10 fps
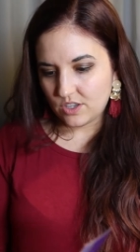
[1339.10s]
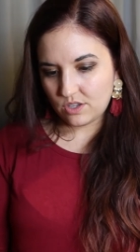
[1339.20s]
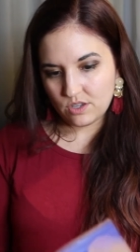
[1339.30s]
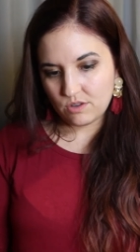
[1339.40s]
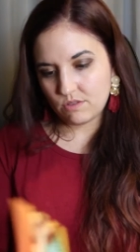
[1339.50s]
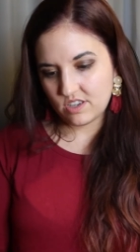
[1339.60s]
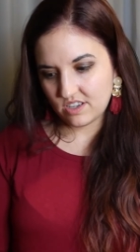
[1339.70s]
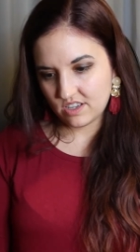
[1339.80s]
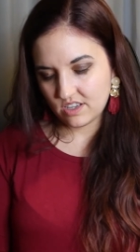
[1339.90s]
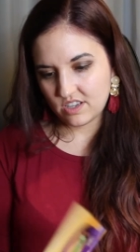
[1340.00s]
So,
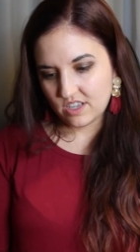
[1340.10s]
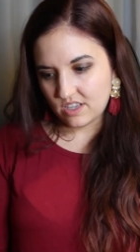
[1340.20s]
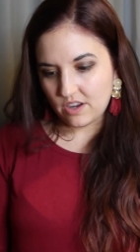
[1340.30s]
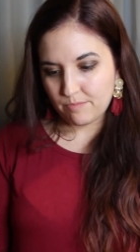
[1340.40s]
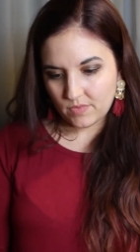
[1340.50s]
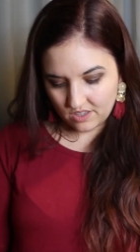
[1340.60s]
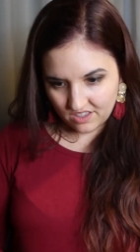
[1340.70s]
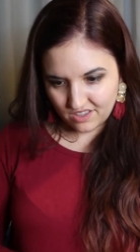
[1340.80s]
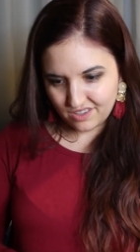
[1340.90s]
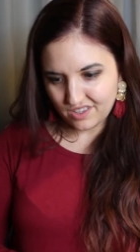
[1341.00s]
okay.
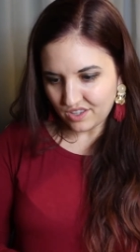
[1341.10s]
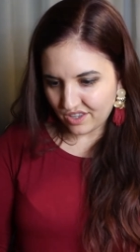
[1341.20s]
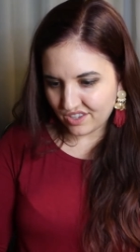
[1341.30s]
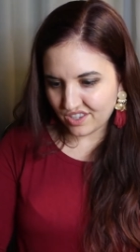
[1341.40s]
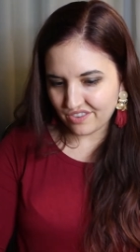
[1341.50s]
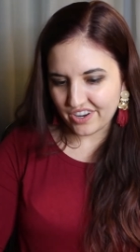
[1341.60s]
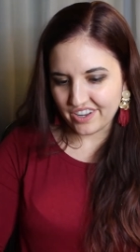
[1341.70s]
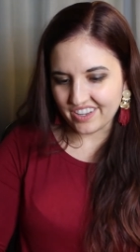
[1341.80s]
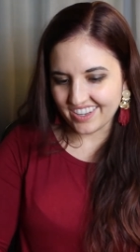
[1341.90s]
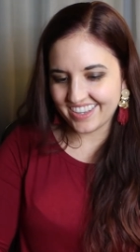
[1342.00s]
This is
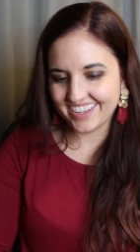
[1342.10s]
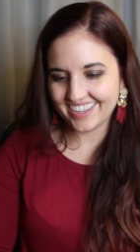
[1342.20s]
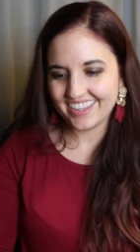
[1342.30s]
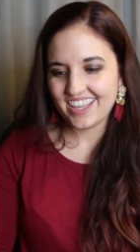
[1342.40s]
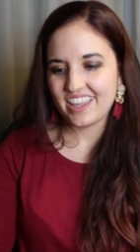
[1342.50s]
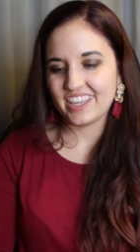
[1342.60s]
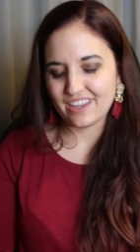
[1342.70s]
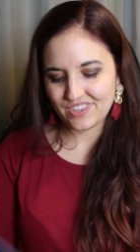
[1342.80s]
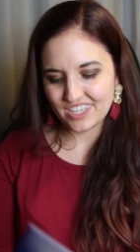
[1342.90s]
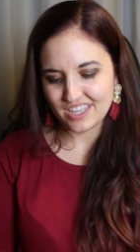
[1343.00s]
very. I think
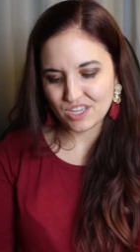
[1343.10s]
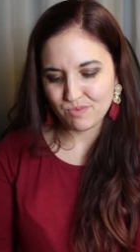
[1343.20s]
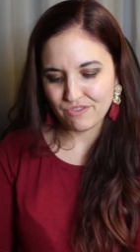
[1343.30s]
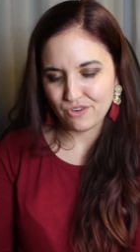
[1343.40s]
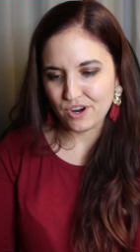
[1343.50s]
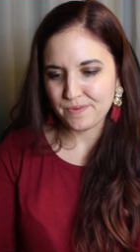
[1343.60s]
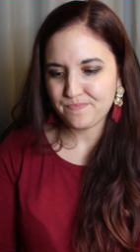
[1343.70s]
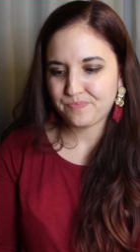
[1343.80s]
I've seen this before.